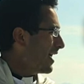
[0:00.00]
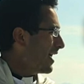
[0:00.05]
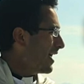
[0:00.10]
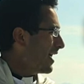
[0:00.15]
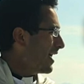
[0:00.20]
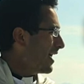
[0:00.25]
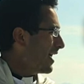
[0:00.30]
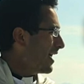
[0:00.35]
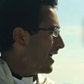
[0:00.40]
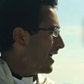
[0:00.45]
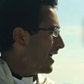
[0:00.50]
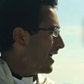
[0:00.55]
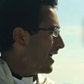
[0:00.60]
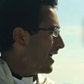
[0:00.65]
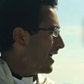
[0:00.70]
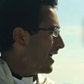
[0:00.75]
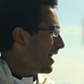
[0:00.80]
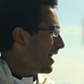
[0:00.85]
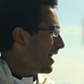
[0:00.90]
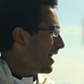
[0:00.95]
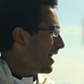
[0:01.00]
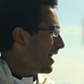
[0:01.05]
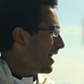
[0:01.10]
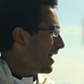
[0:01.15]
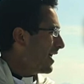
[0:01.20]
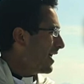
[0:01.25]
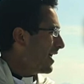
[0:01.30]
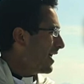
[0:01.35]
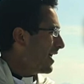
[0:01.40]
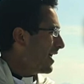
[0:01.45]

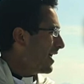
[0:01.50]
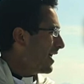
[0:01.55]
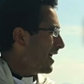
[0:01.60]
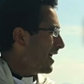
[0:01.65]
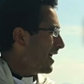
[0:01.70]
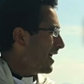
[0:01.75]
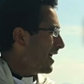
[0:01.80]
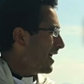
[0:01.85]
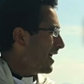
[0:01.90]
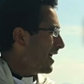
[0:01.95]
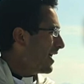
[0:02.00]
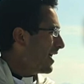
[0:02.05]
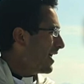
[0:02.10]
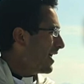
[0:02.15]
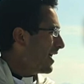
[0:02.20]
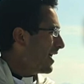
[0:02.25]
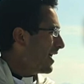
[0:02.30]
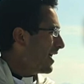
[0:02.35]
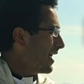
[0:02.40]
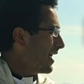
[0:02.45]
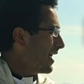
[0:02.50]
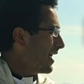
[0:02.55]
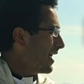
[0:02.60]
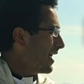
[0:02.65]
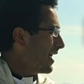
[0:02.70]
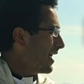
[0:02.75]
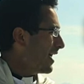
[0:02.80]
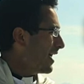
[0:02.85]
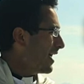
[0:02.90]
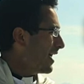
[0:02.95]

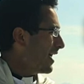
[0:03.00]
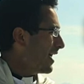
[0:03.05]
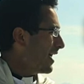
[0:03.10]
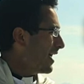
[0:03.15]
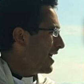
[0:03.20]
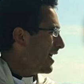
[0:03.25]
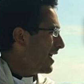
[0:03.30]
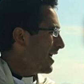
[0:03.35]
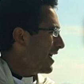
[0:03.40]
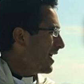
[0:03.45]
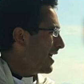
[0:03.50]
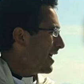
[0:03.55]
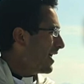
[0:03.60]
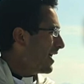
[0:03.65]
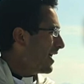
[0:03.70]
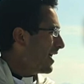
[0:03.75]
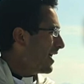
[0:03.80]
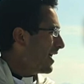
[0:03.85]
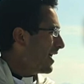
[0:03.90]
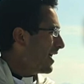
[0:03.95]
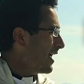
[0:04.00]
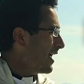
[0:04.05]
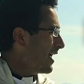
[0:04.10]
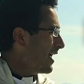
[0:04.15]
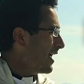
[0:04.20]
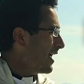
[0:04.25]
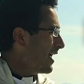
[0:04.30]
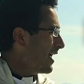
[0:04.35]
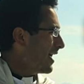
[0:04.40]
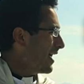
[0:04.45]

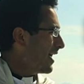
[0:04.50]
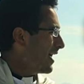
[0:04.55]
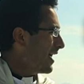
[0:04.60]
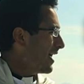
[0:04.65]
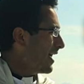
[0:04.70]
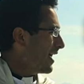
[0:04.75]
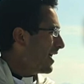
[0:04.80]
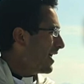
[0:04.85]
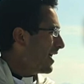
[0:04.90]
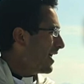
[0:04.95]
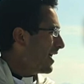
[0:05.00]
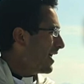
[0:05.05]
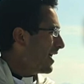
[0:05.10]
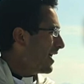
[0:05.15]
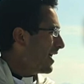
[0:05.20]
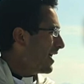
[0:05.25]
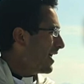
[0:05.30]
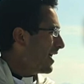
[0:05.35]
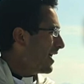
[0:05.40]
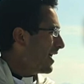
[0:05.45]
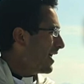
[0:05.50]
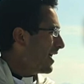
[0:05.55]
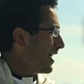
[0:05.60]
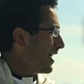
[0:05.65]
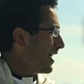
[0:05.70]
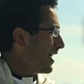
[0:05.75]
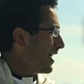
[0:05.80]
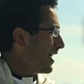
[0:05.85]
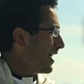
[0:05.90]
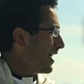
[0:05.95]
This is a still picture; no speech is visible.